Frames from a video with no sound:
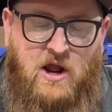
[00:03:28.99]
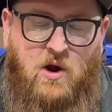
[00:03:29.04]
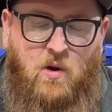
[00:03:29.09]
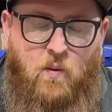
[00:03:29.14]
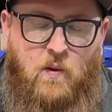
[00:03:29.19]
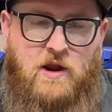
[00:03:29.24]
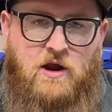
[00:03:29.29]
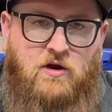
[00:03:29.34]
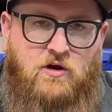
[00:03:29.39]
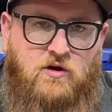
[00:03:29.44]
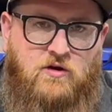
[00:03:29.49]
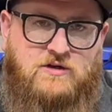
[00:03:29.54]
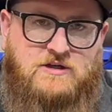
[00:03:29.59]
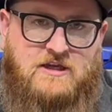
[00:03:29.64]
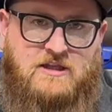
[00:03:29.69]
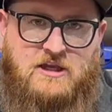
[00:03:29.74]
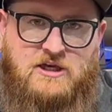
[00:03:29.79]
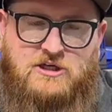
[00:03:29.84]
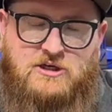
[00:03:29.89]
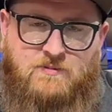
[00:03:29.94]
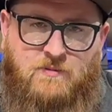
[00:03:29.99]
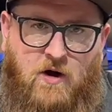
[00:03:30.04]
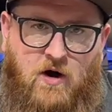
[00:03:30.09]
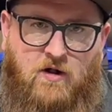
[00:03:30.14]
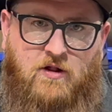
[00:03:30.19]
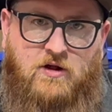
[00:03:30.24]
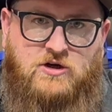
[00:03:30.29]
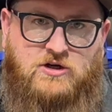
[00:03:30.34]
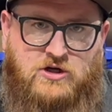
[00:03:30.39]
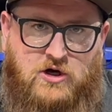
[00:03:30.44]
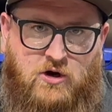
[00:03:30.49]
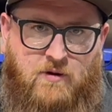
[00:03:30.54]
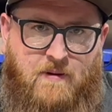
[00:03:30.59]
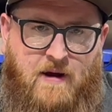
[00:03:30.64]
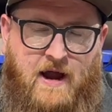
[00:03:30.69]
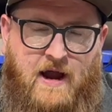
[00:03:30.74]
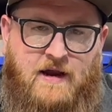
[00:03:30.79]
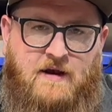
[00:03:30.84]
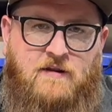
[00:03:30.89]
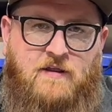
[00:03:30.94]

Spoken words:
we are using the smaller turbine